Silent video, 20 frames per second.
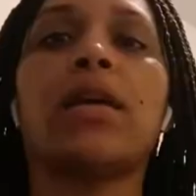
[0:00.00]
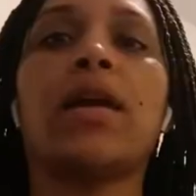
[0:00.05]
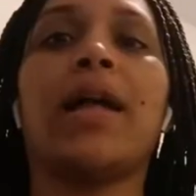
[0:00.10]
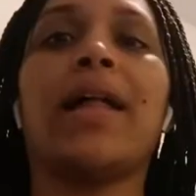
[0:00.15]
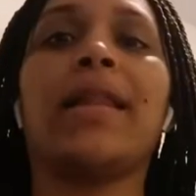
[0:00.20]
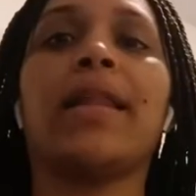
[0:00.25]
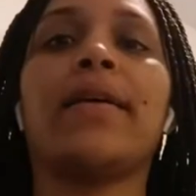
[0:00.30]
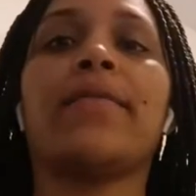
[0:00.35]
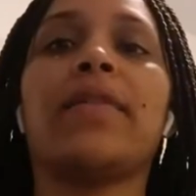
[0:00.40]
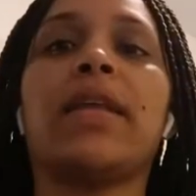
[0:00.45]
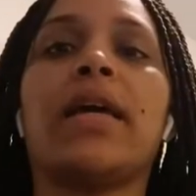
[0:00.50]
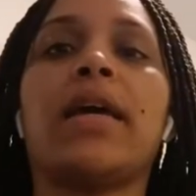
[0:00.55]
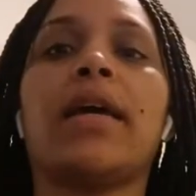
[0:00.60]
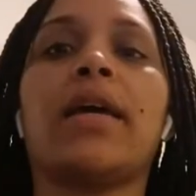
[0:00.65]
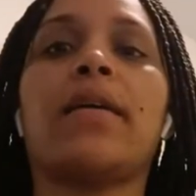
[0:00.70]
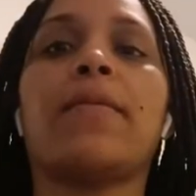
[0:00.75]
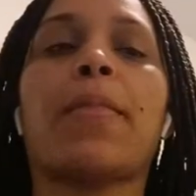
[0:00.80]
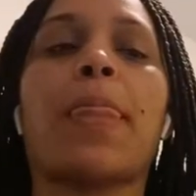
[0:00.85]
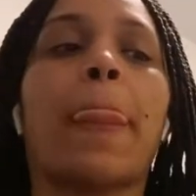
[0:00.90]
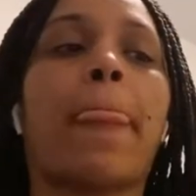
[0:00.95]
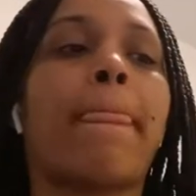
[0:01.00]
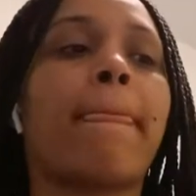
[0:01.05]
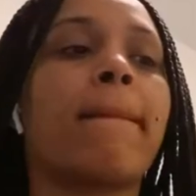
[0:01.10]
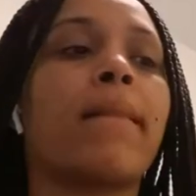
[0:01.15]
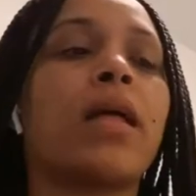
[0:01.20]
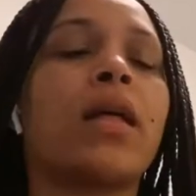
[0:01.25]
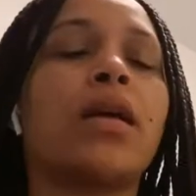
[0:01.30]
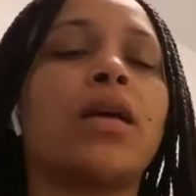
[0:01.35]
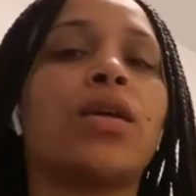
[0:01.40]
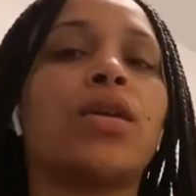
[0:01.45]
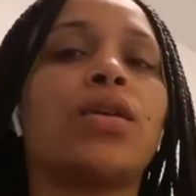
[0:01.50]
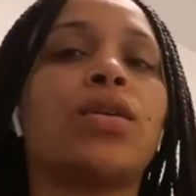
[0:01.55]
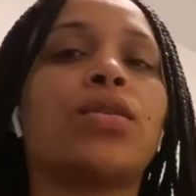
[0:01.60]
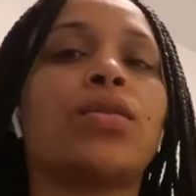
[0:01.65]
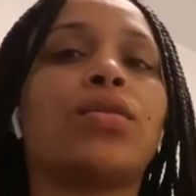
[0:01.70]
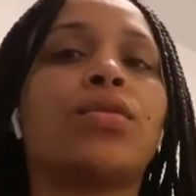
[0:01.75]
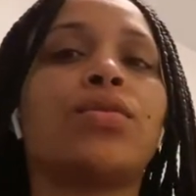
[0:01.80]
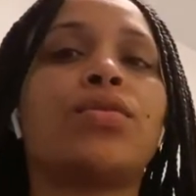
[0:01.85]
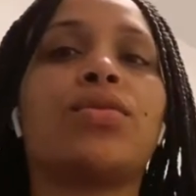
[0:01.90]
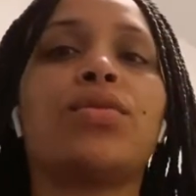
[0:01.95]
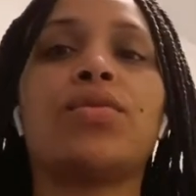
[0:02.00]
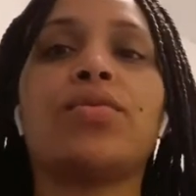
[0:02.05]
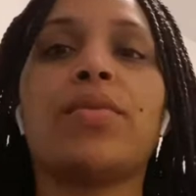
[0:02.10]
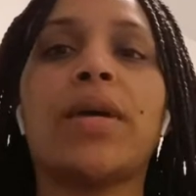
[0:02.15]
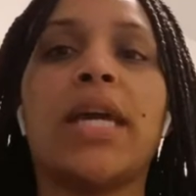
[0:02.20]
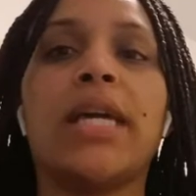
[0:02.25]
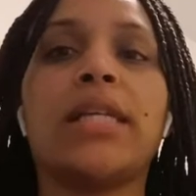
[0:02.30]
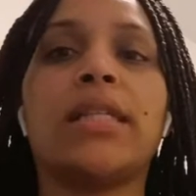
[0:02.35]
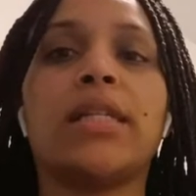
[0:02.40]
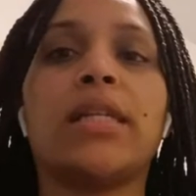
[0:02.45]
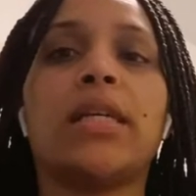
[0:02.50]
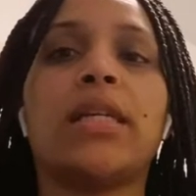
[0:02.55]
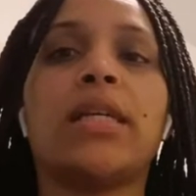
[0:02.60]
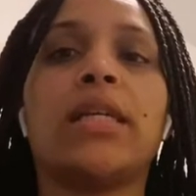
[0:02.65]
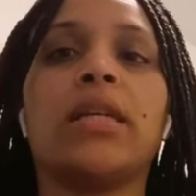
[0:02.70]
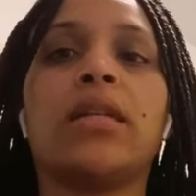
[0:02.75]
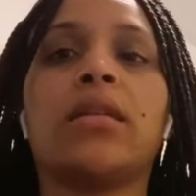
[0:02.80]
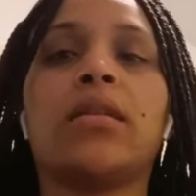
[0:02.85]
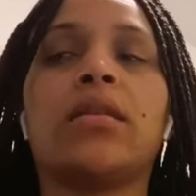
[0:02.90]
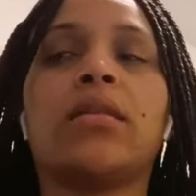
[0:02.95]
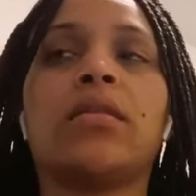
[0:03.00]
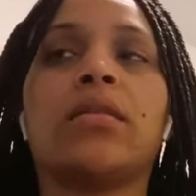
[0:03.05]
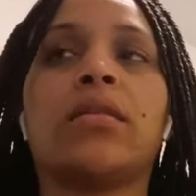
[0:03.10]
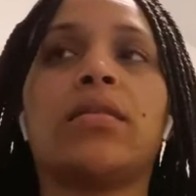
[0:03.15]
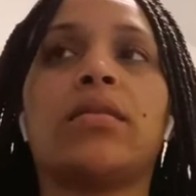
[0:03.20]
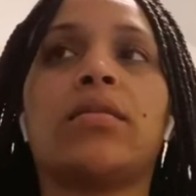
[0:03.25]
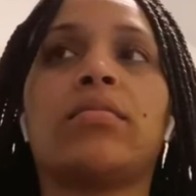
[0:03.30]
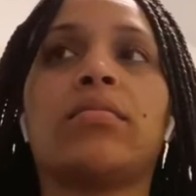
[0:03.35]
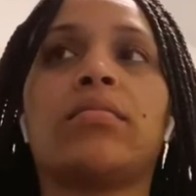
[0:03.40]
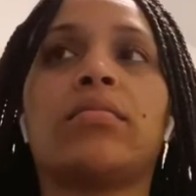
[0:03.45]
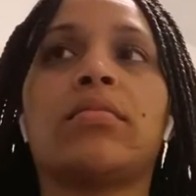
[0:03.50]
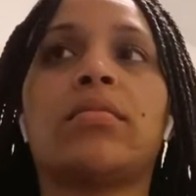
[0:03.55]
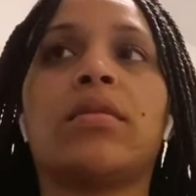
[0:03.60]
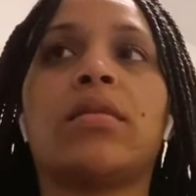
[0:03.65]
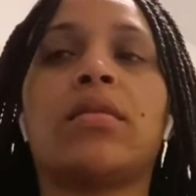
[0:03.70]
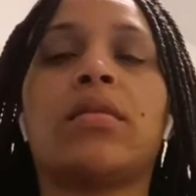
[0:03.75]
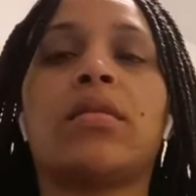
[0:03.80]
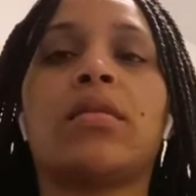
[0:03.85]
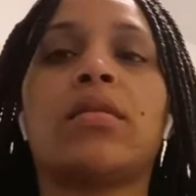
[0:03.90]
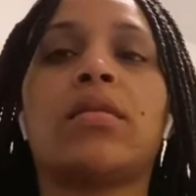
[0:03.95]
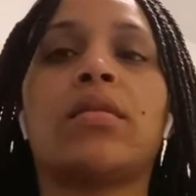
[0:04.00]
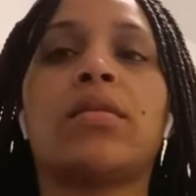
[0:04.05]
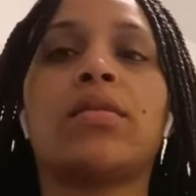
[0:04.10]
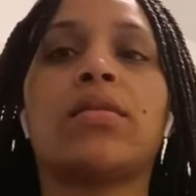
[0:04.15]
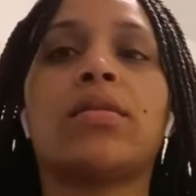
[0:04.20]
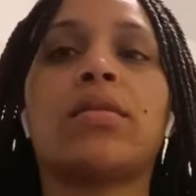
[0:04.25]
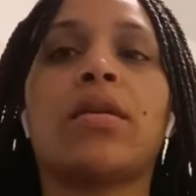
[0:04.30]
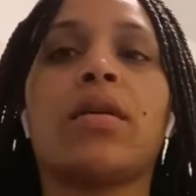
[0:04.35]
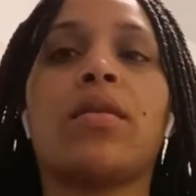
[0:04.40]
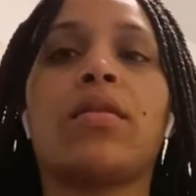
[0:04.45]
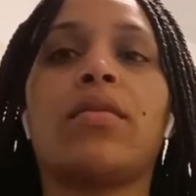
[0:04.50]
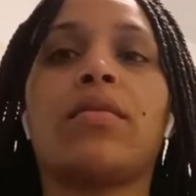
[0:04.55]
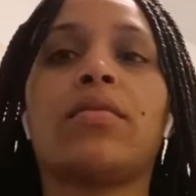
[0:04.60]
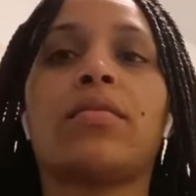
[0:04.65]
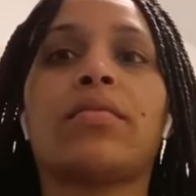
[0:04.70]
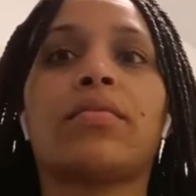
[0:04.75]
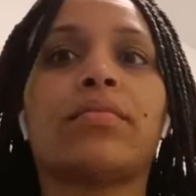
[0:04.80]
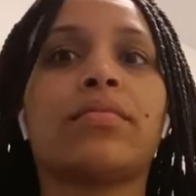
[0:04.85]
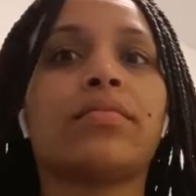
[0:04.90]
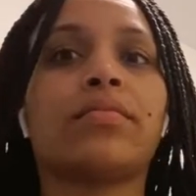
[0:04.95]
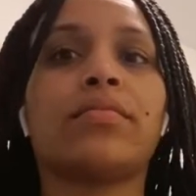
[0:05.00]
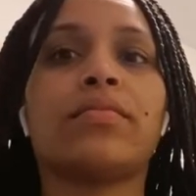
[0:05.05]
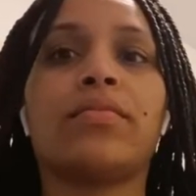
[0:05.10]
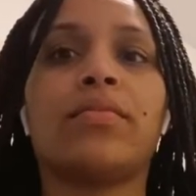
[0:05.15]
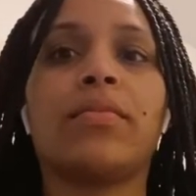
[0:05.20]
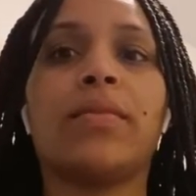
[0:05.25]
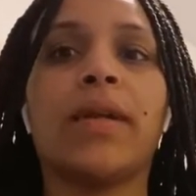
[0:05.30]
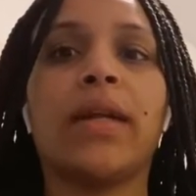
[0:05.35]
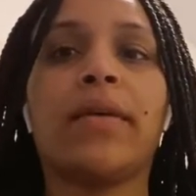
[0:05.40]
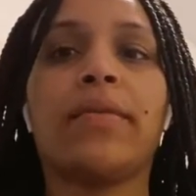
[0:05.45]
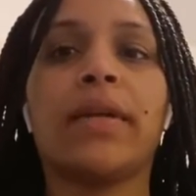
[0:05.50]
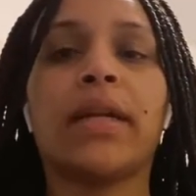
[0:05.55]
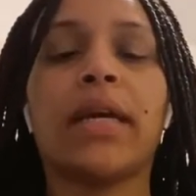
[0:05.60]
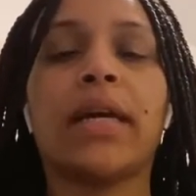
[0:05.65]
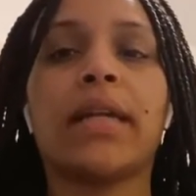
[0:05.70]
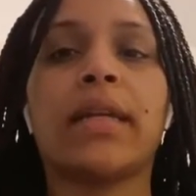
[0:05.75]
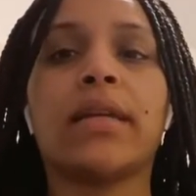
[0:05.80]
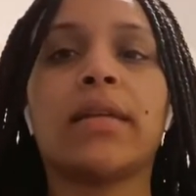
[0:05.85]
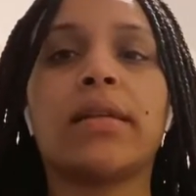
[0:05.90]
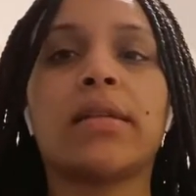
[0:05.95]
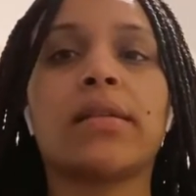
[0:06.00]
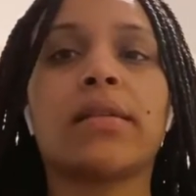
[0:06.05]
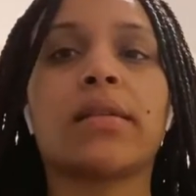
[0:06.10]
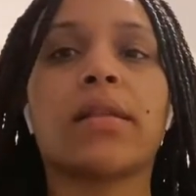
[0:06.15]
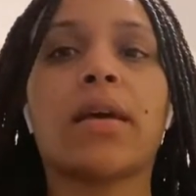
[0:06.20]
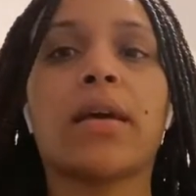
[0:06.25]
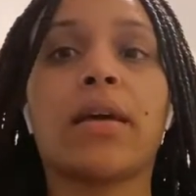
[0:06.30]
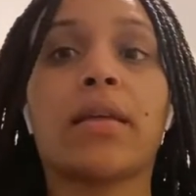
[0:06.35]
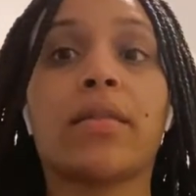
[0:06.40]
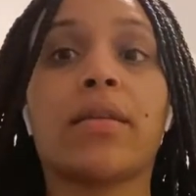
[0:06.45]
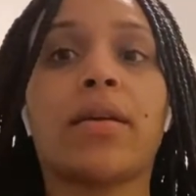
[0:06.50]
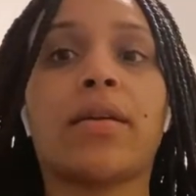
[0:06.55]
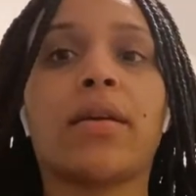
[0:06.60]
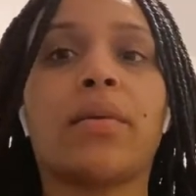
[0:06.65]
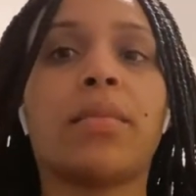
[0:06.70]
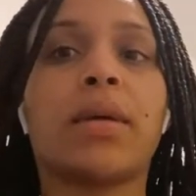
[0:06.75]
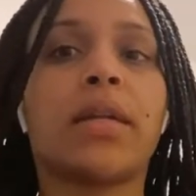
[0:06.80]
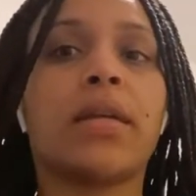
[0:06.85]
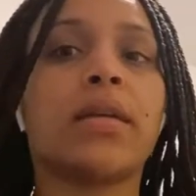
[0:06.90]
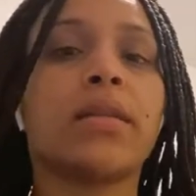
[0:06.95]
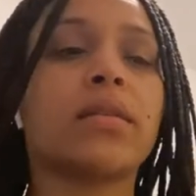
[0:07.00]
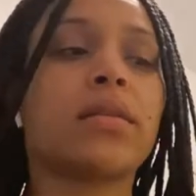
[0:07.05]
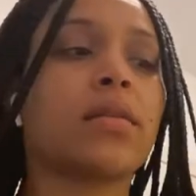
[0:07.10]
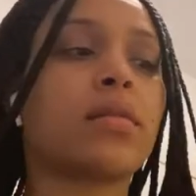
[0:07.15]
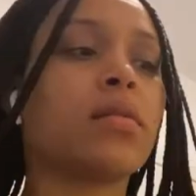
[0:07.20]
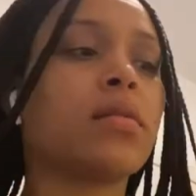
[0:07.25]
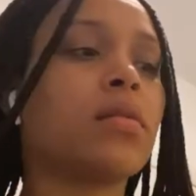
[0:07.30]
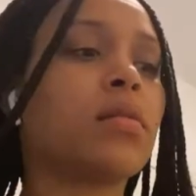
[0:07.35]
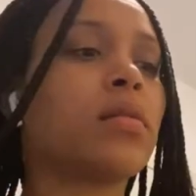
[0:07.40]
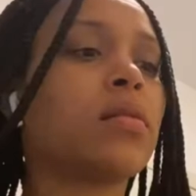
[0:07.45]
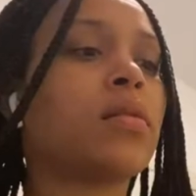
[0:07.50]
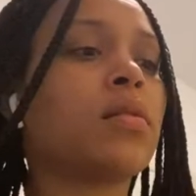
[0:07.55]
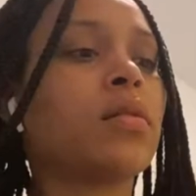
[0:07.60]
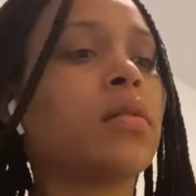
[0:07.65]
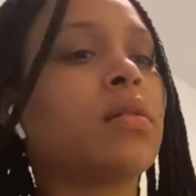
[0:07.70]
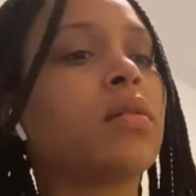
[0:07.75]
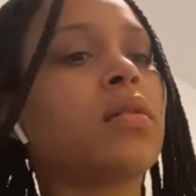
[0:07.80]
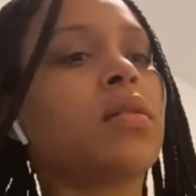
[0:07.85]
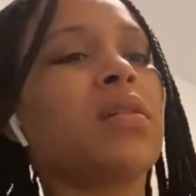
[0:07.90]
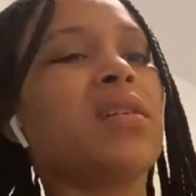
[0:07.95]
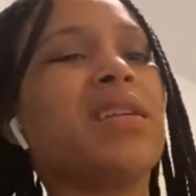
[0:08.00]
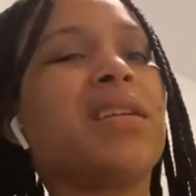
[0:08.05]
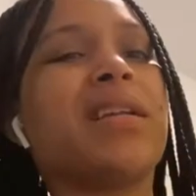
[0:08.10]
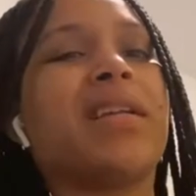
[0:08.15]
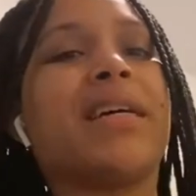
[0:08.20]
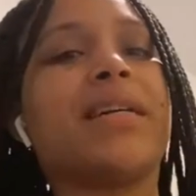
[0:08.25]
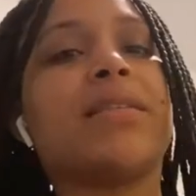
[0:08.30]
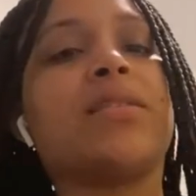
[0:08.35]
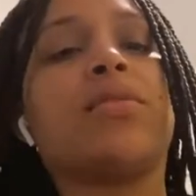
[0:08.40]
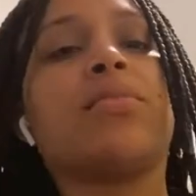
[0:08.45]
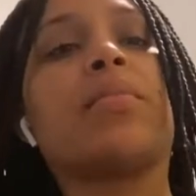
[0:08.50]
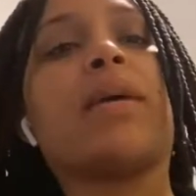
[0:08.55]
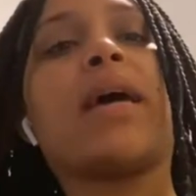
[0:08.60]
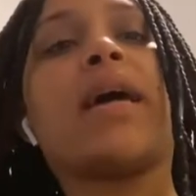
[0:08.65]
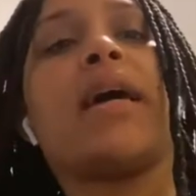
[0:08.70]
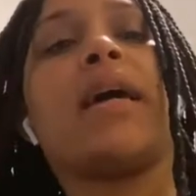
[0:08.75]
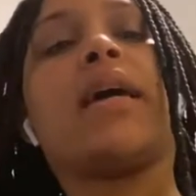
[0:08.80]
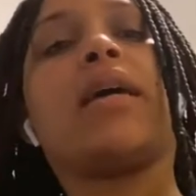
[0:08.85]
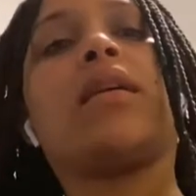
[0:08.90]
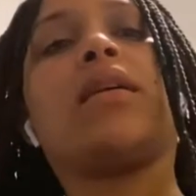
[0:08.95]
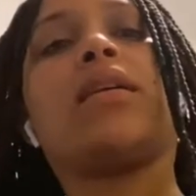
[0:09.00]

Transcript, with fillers: I left at 218. So whatever that is, like 30 minutes. Not too bad.